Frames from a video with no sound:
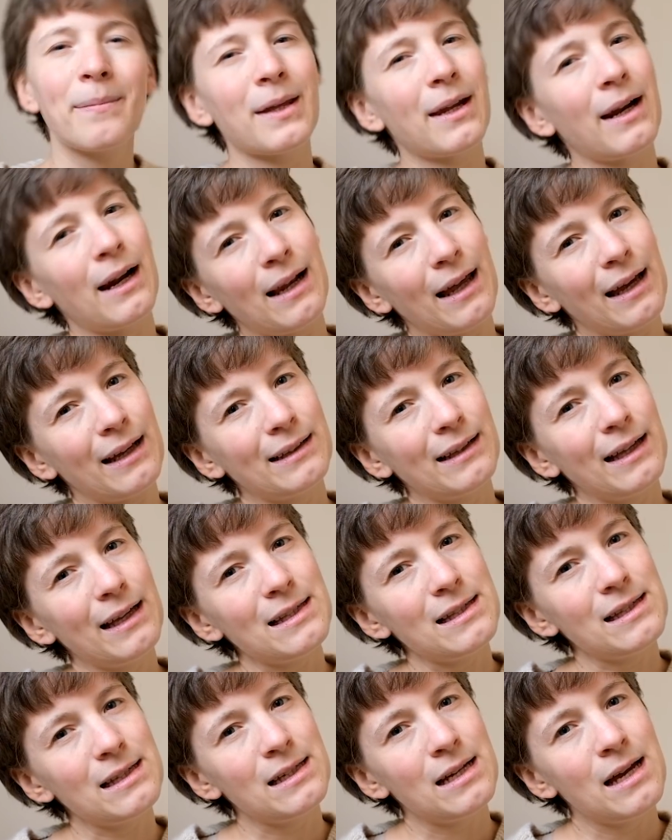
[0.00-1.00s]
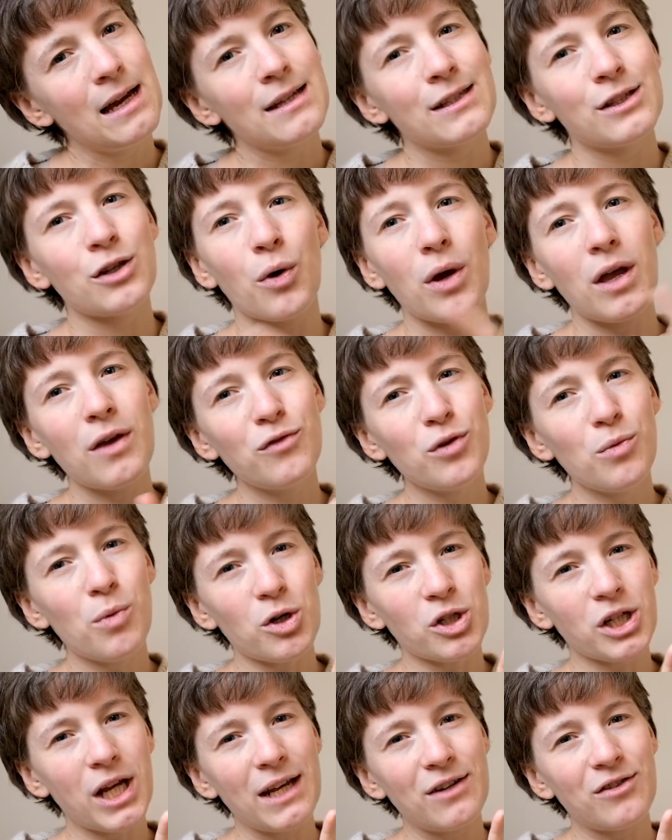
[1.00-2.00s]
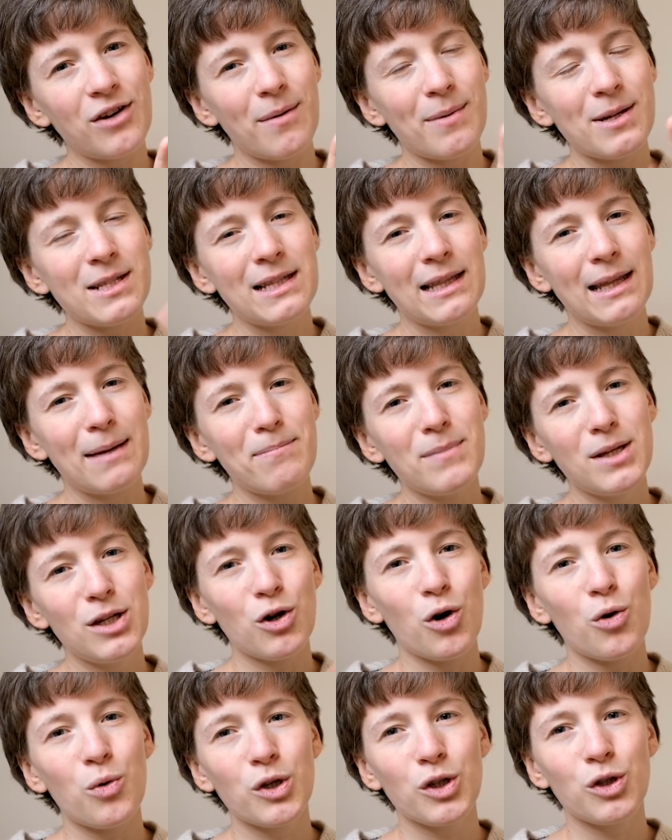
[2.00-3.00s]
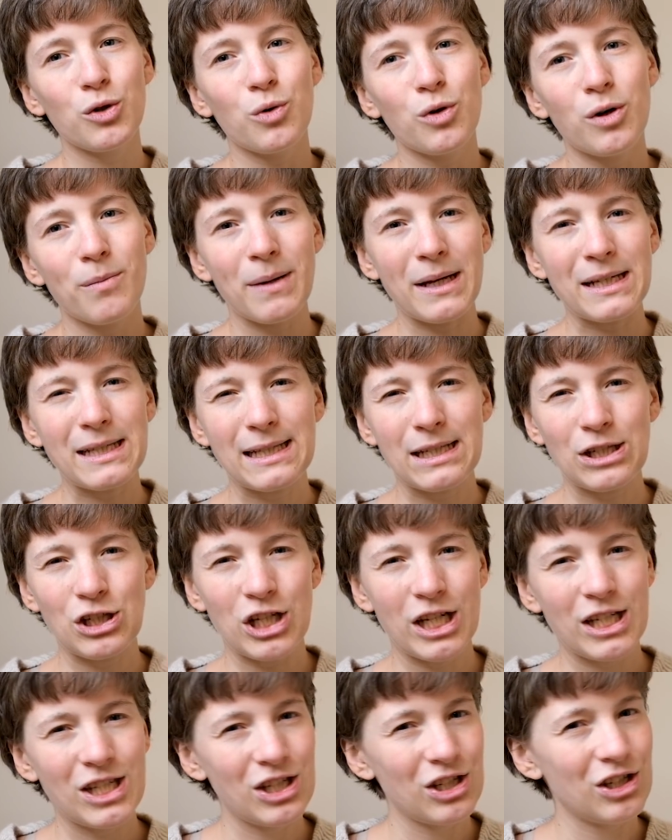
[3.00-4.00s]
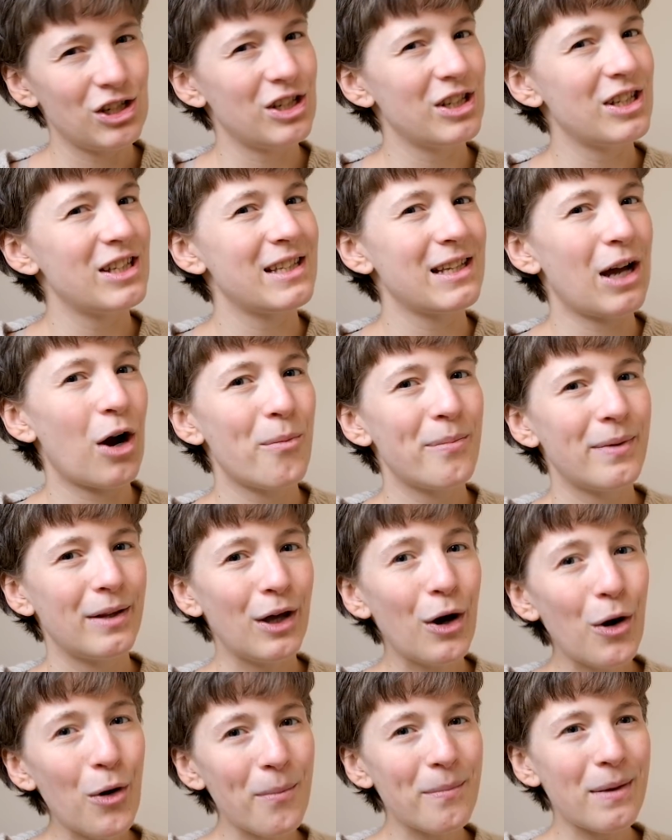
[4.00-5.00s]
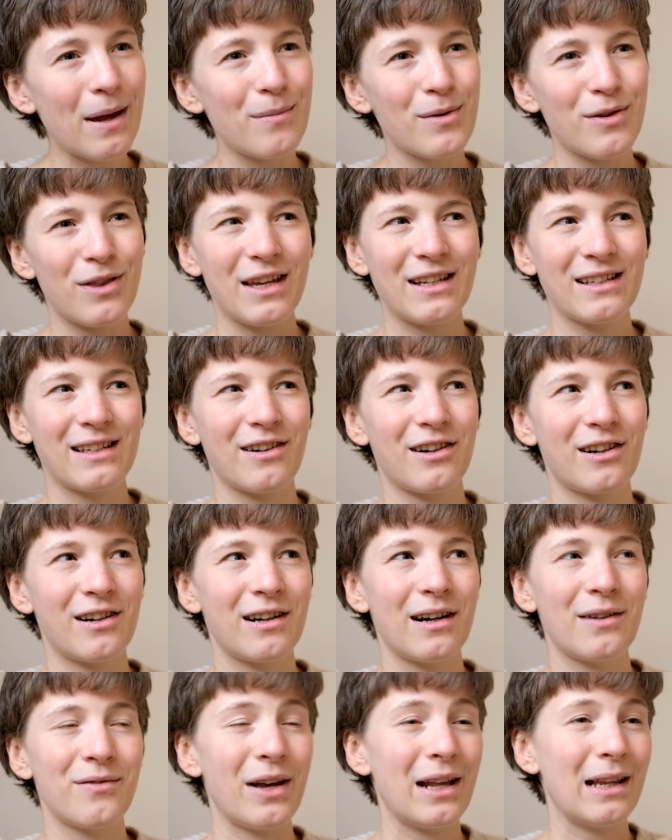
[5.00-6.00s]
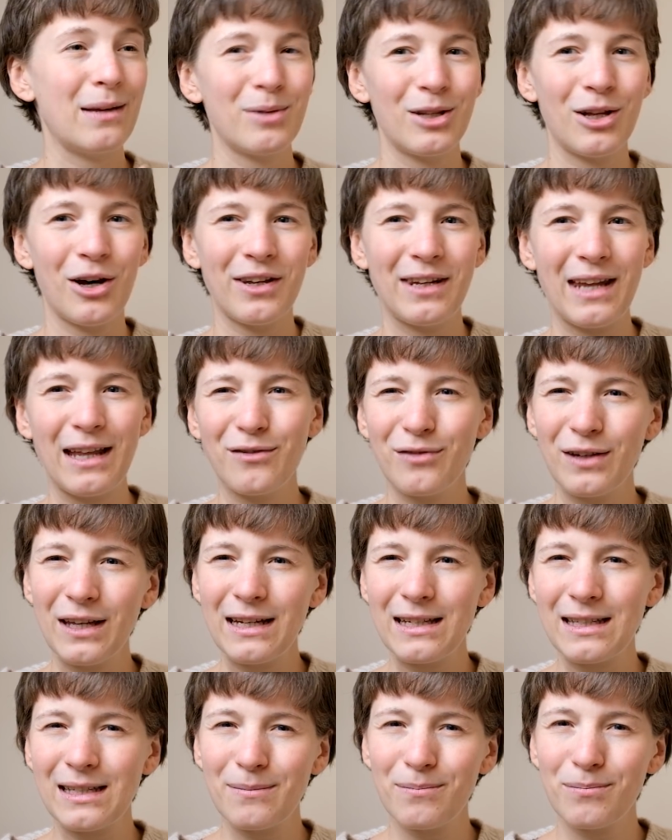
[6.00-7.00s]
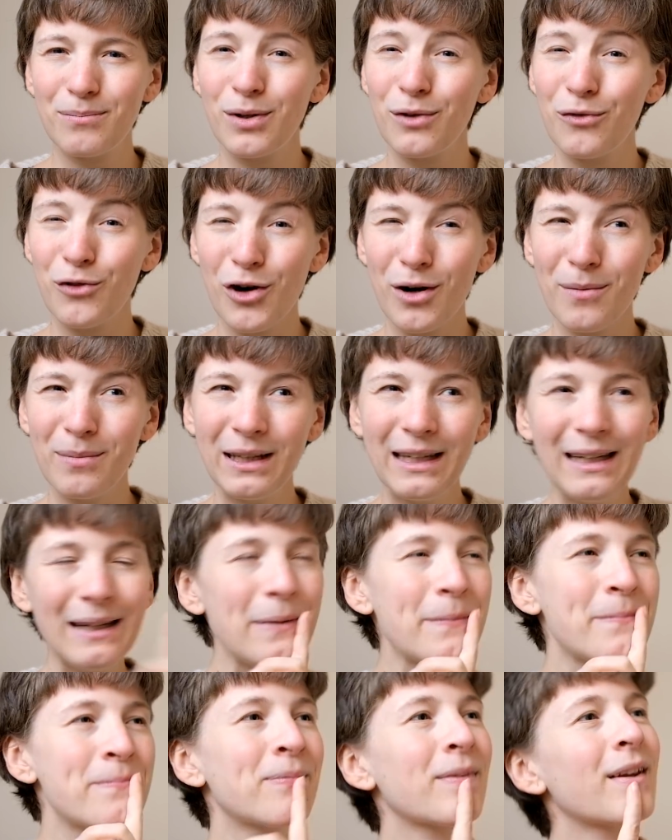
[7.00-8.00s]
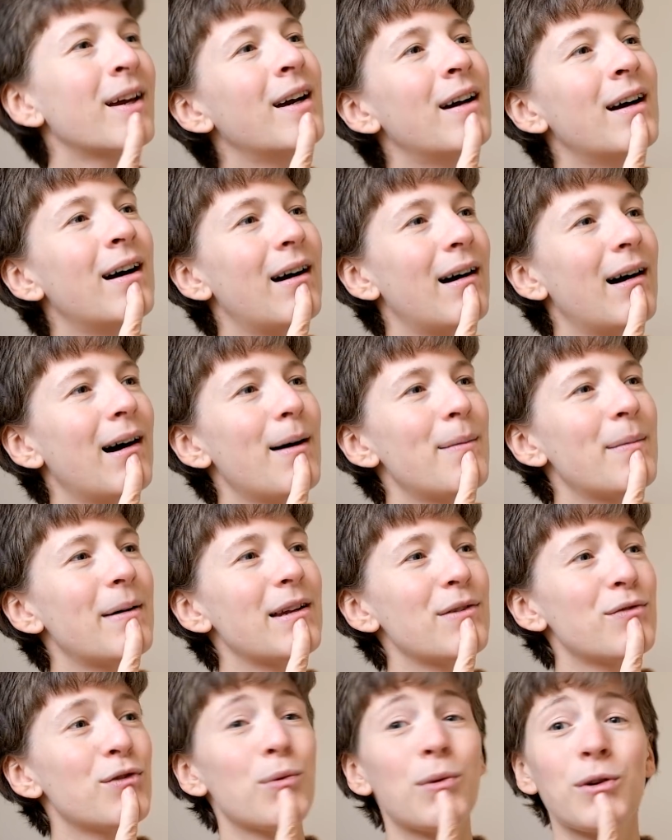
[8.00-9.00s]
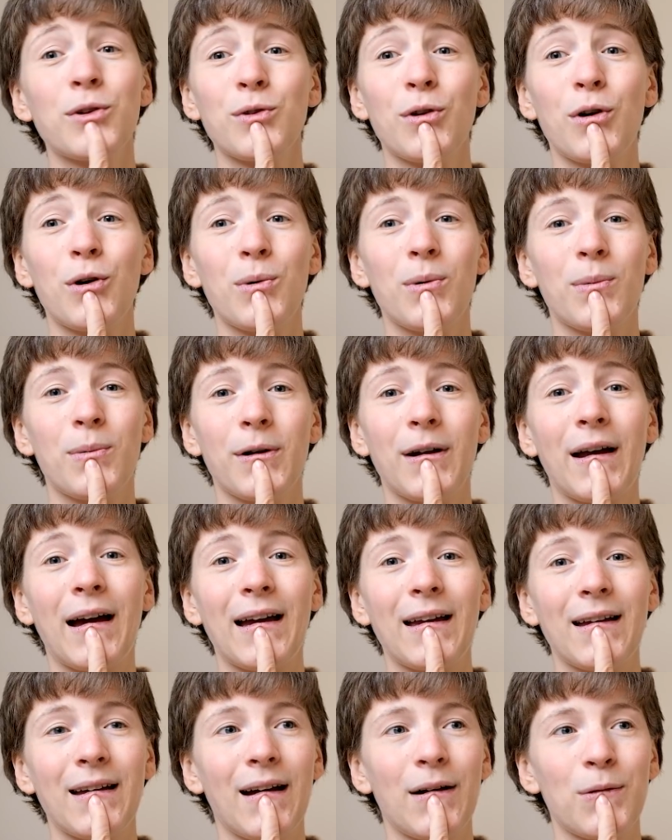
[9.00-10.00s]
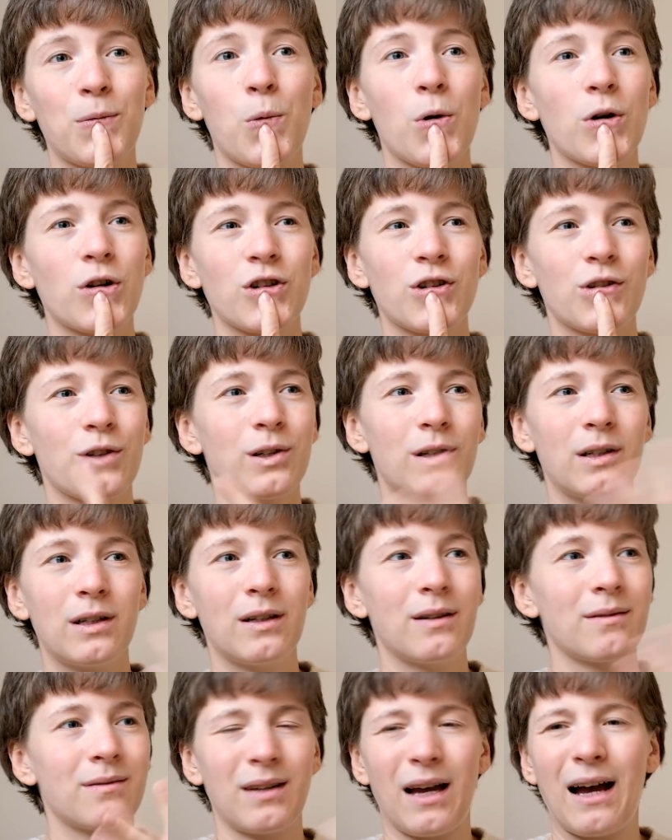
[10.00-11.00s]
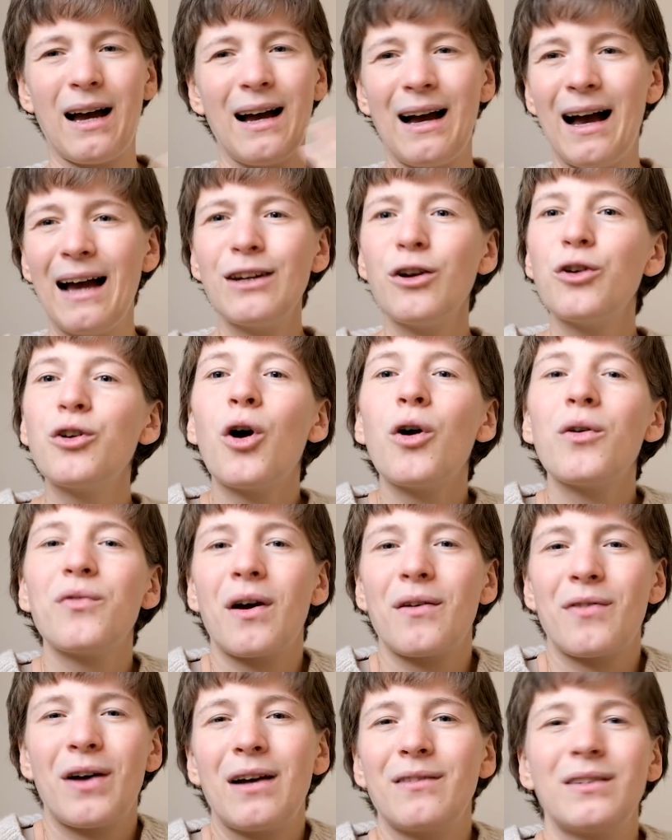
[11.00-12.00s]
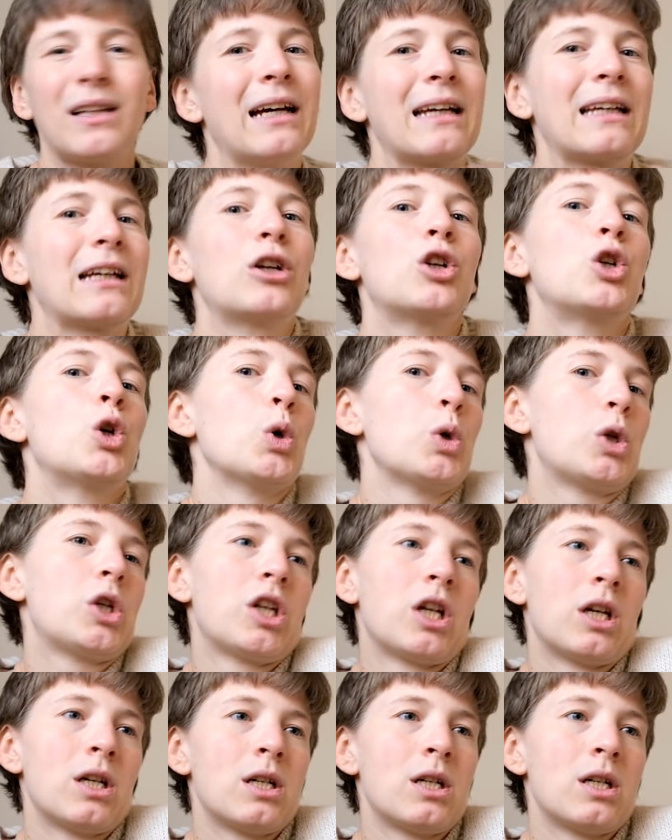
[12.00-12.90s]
that I liked less. So if you watch K-dramas, let me know your best suggestions down below. Maybe things that are available on Netflix, preferably. And if you want to know what I have watched, or I don't know if I have like good